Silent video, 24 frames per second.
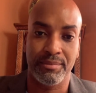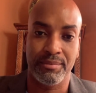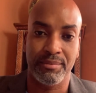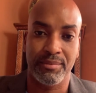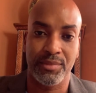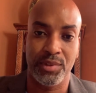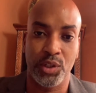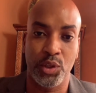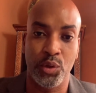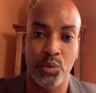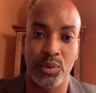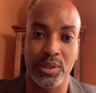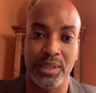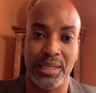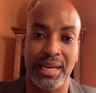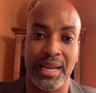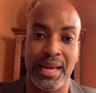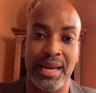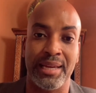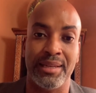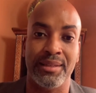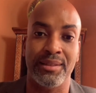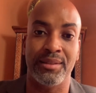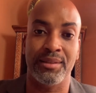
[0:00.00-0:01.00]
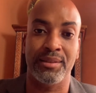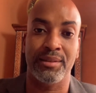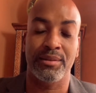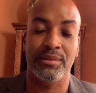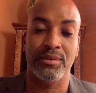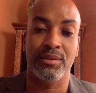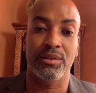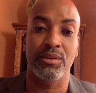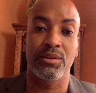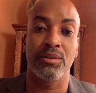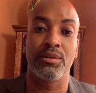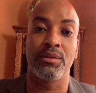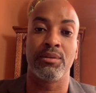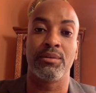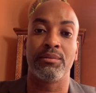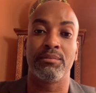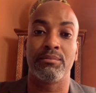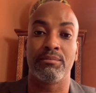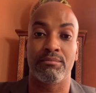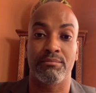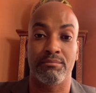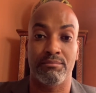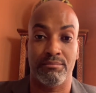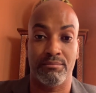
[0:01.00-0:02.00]
utilize to
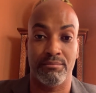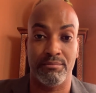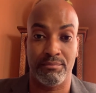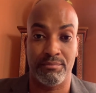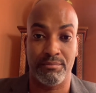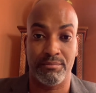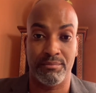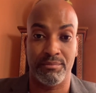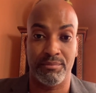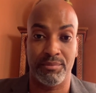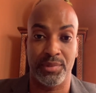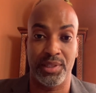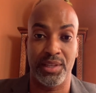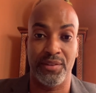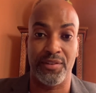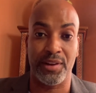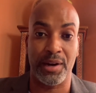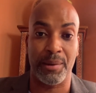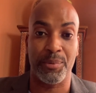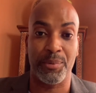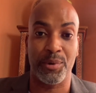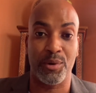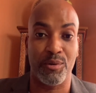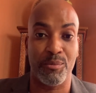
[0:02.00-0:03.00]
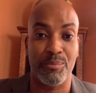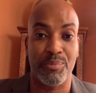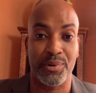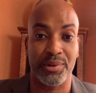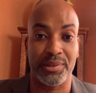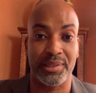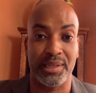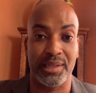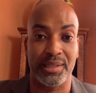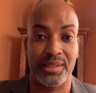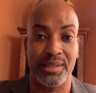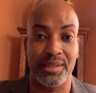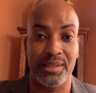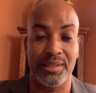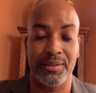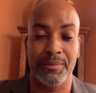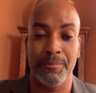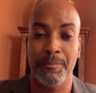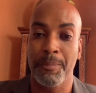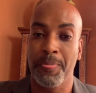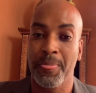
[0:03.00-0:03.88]
develop your own processes.